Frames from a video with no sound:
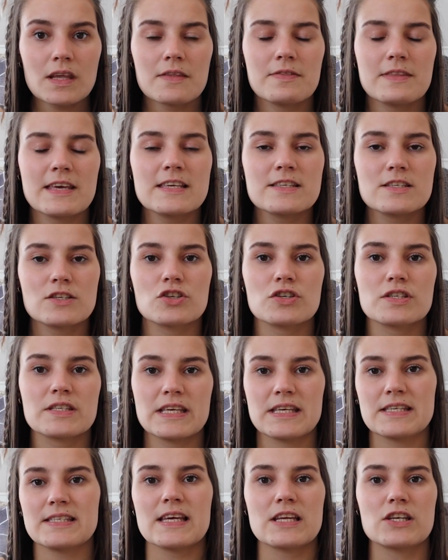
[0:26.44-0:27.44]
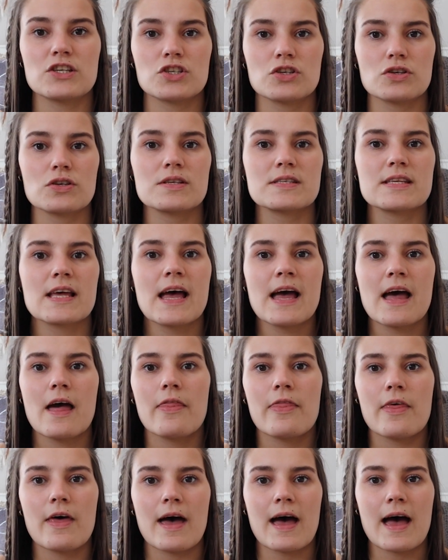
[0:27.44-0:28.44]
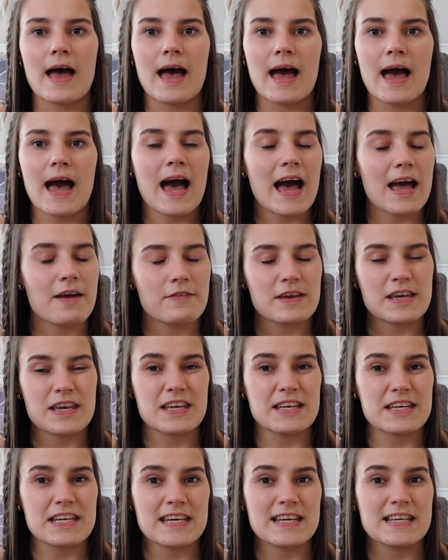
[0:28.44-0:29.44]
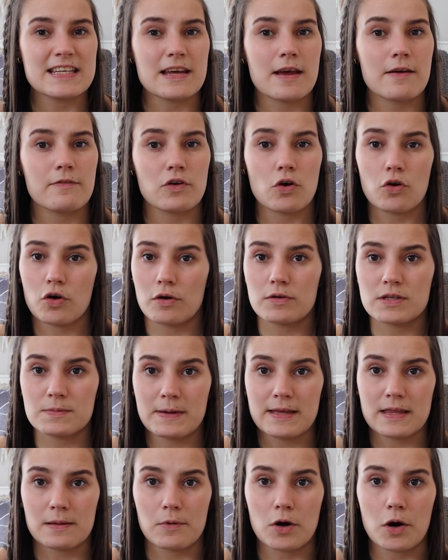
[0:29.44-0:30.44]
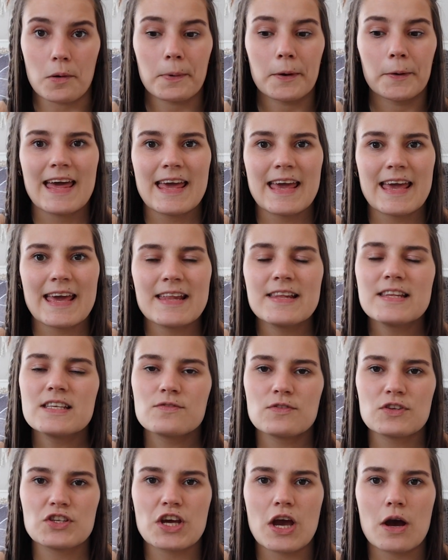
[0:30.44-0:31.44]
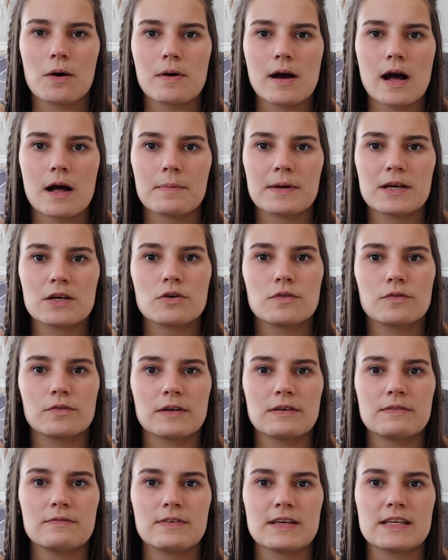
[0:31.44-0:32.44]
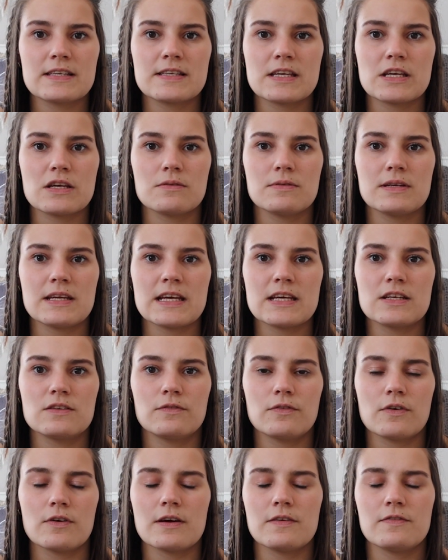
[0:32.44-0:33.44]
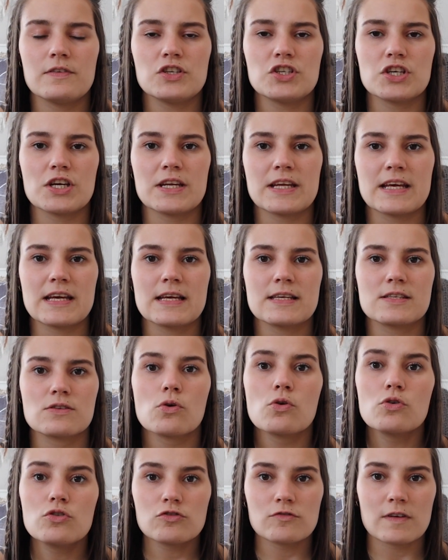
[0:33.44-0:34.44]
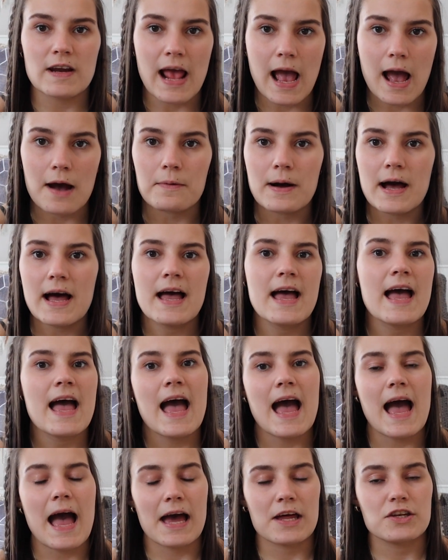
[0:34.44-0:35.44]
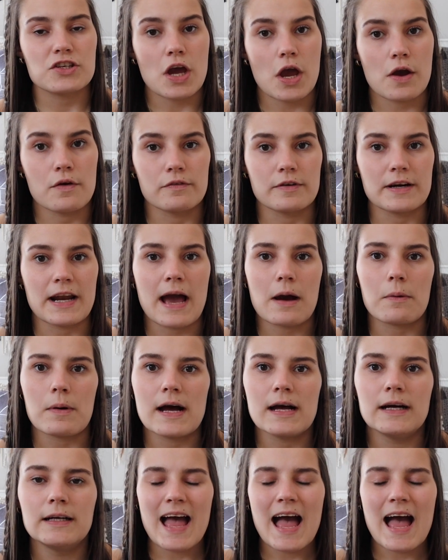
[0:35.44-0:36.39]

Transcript: These are just the essentials that I think you need if you're going to pick them up. In this video, I'll be covering things that you need for if your journey is under an hour and over an hour.